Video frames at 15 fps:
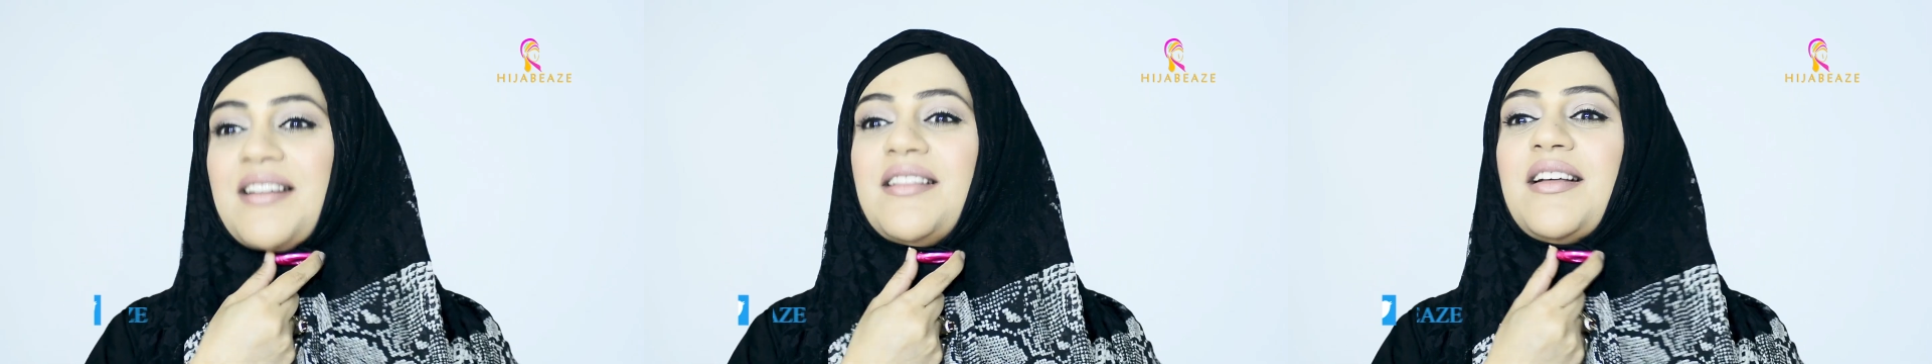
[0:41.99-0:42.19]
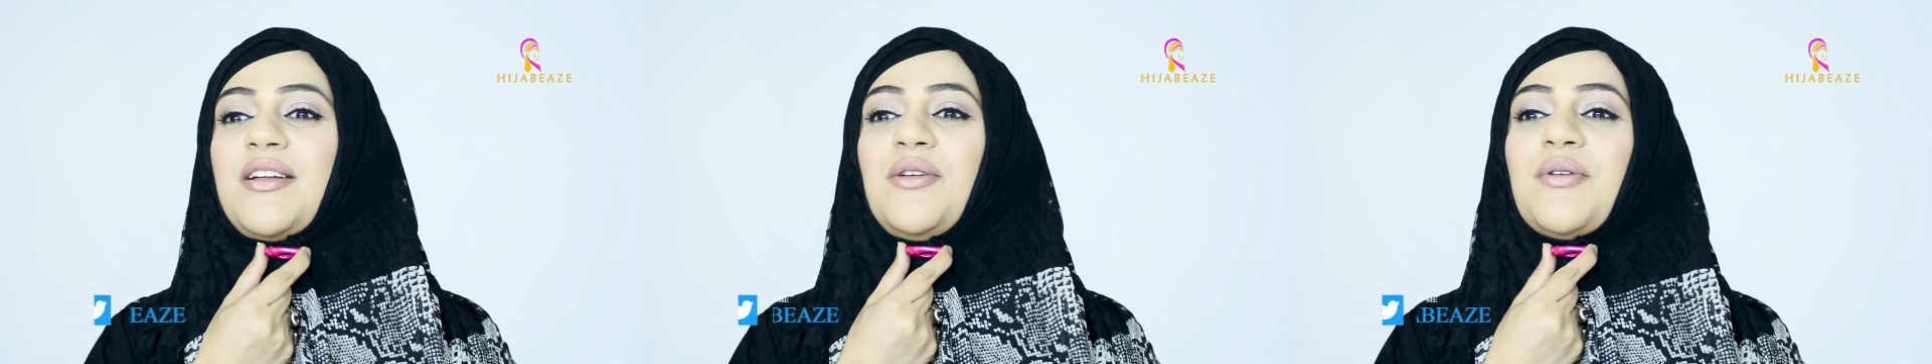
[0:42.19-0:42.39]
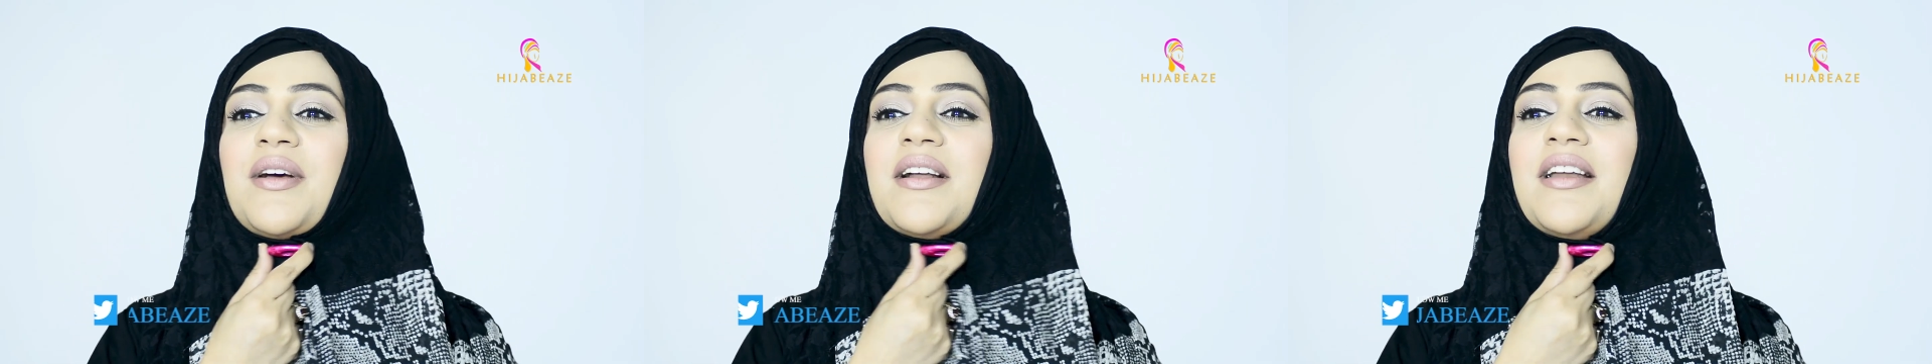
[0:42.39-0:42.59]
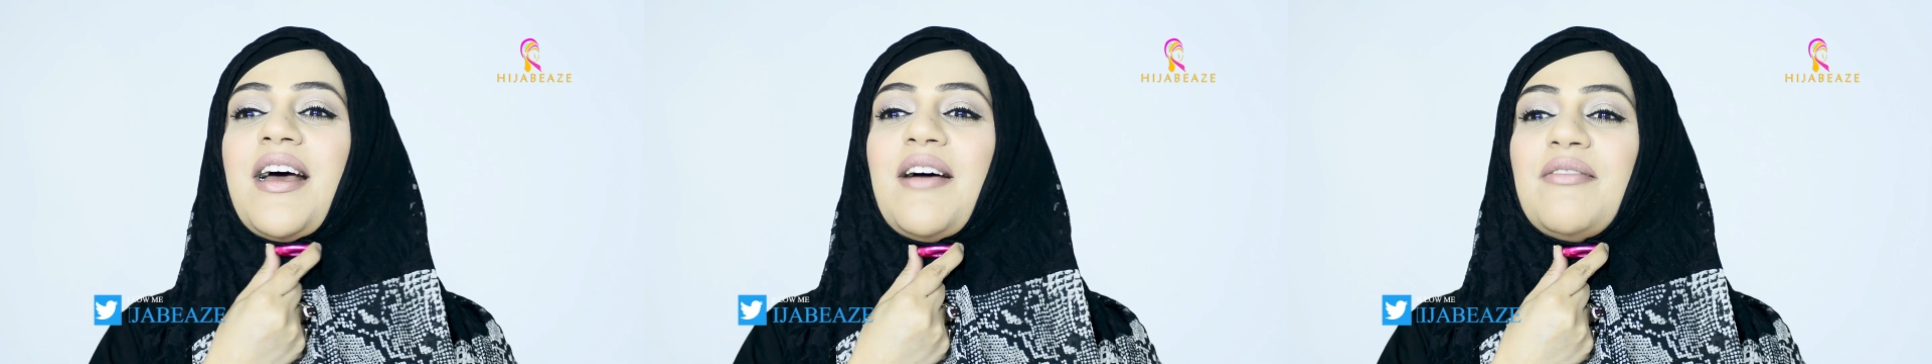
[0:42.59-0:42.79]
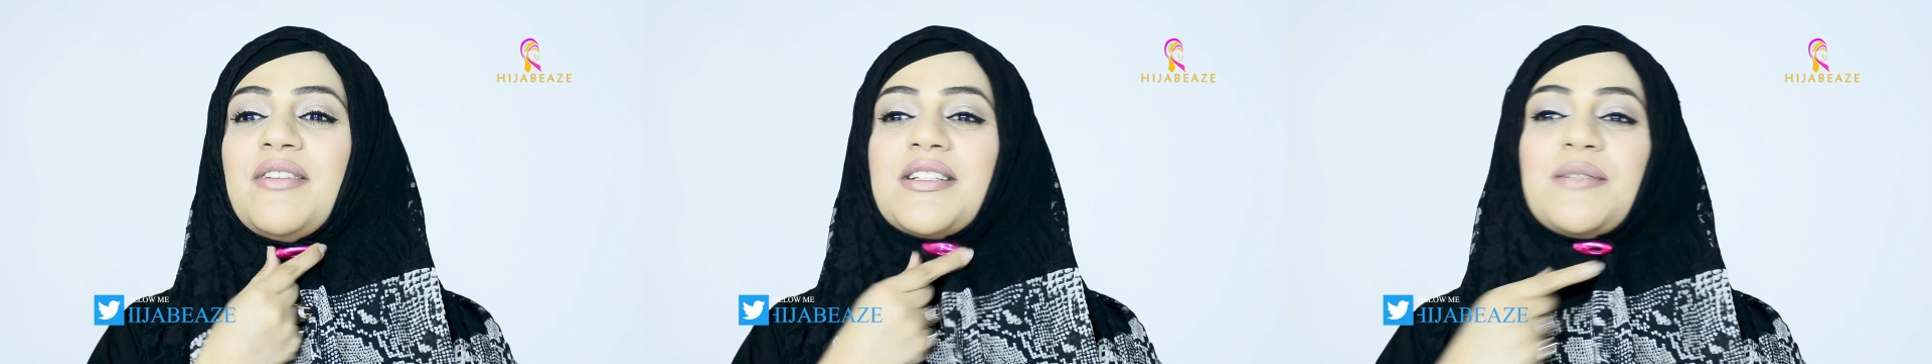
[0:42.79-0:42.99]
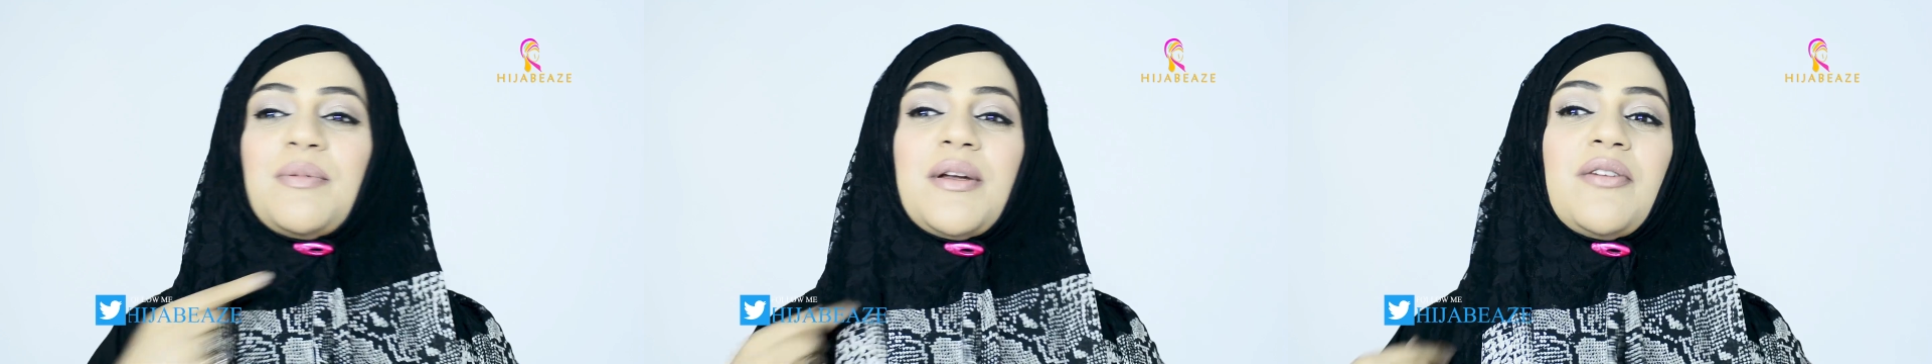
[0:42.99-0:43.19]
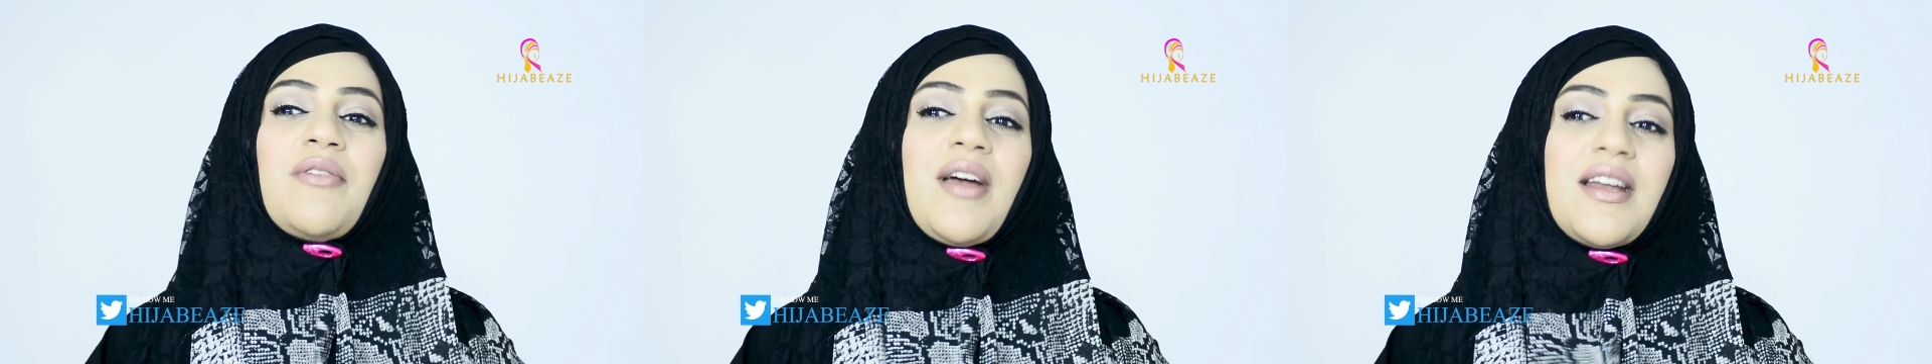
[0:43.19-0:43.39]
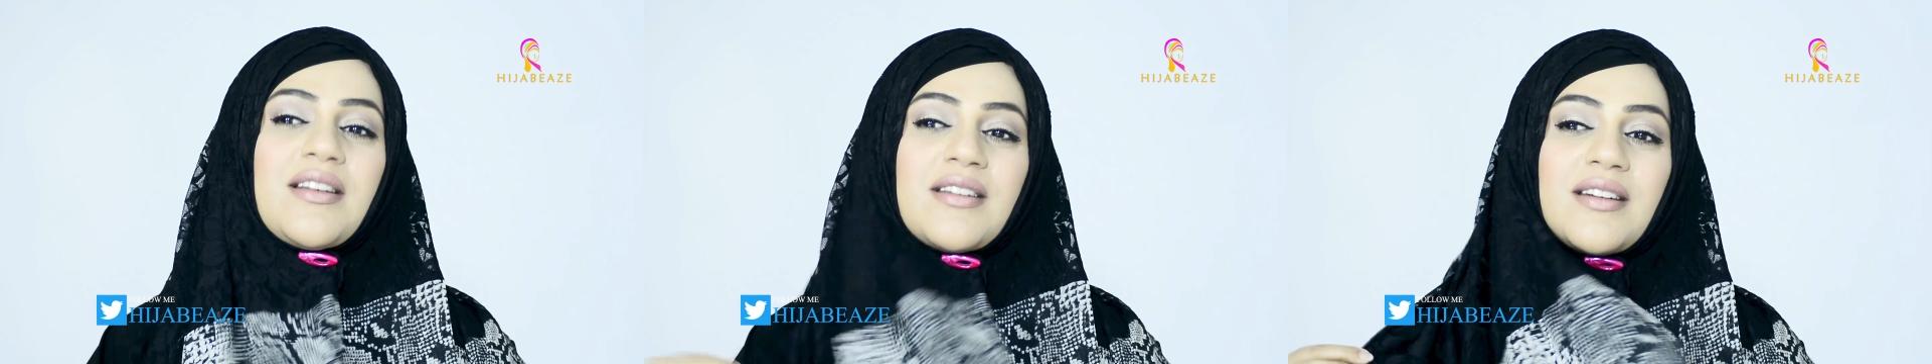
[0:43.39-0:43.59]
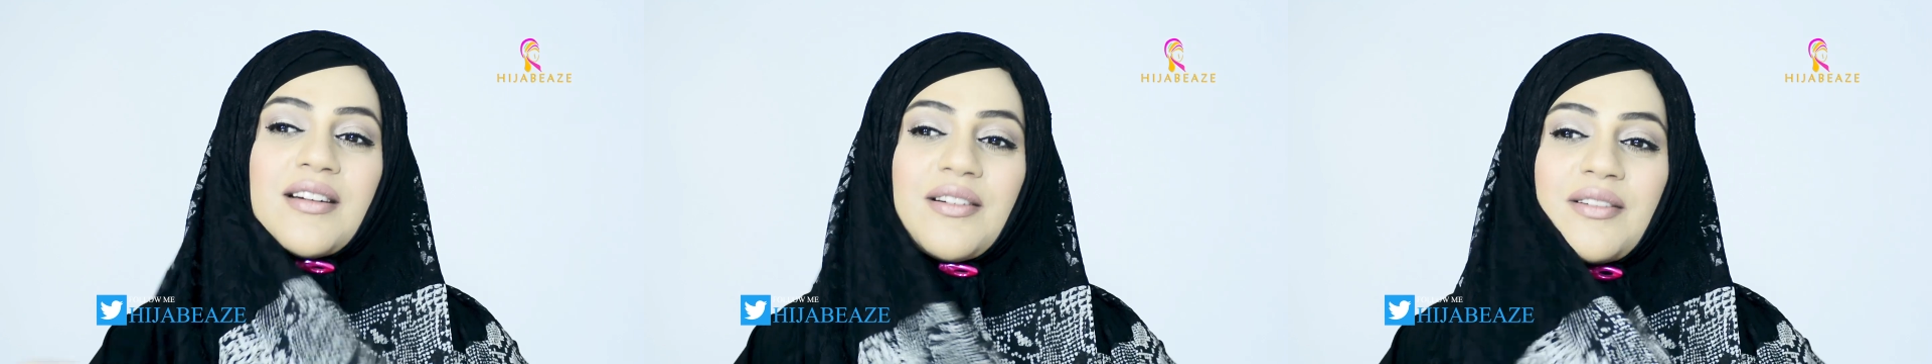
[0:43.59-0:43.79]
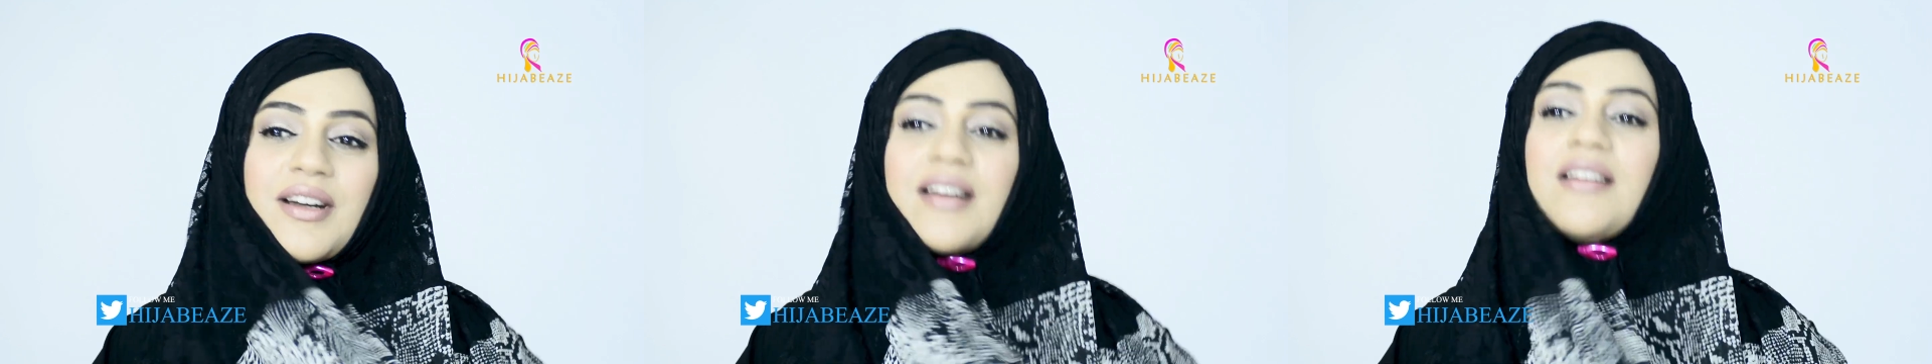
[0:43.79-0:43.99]
then you can have this pin right here,
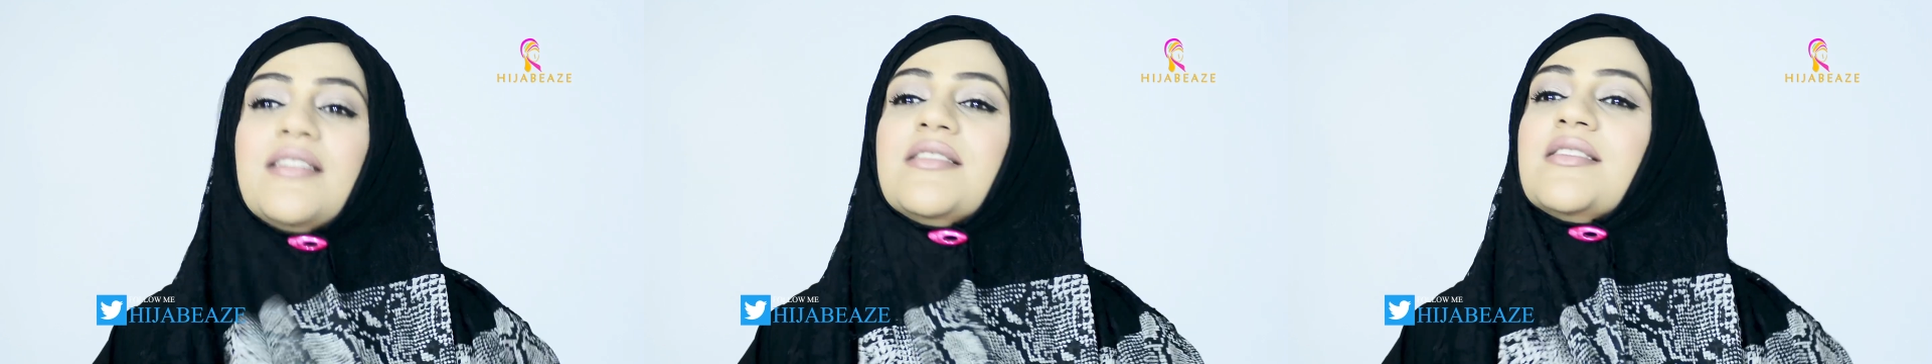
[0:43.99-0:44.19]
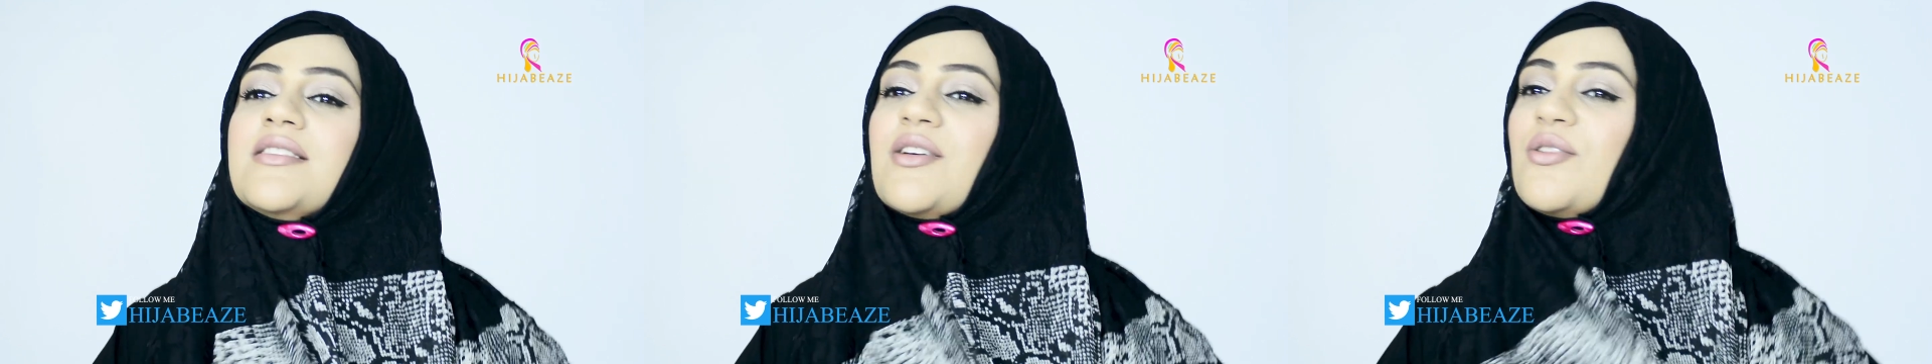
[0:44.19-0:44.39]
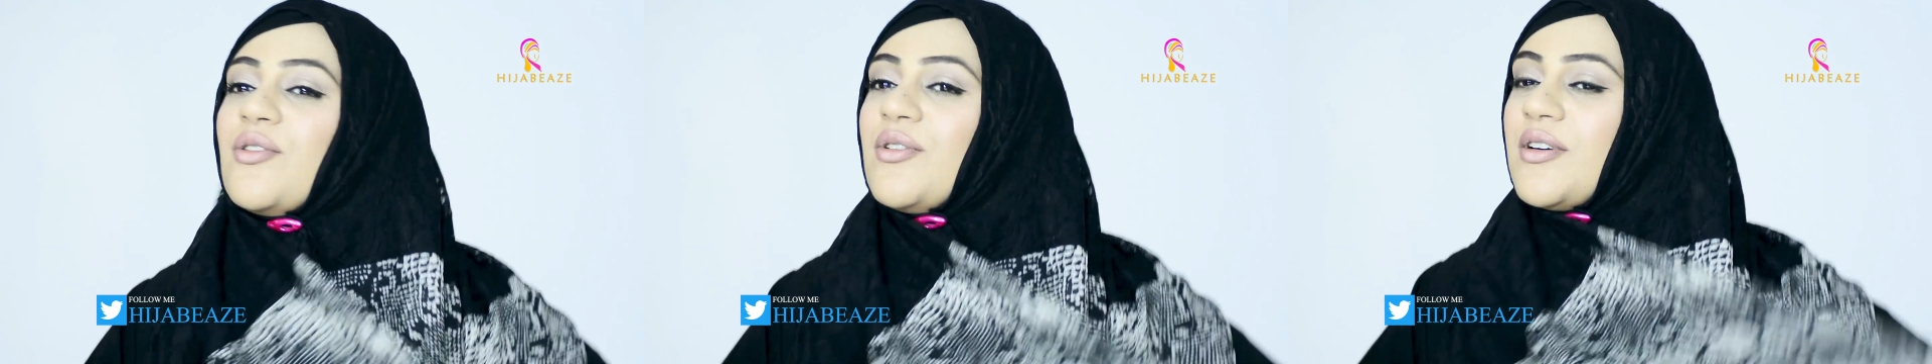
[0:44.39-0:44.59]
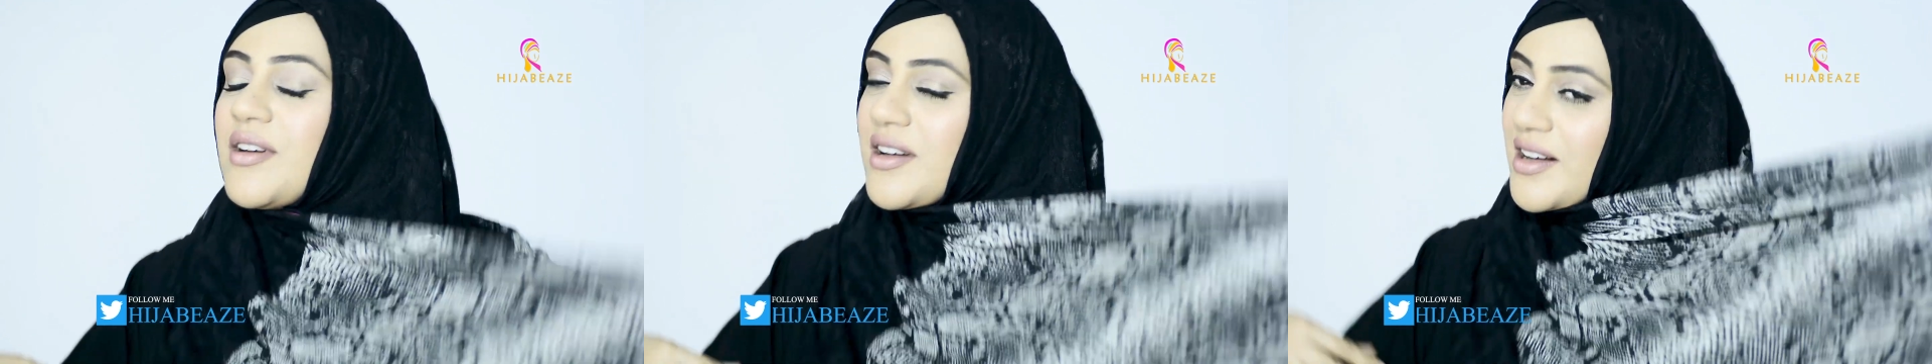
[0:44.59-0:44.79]
right? So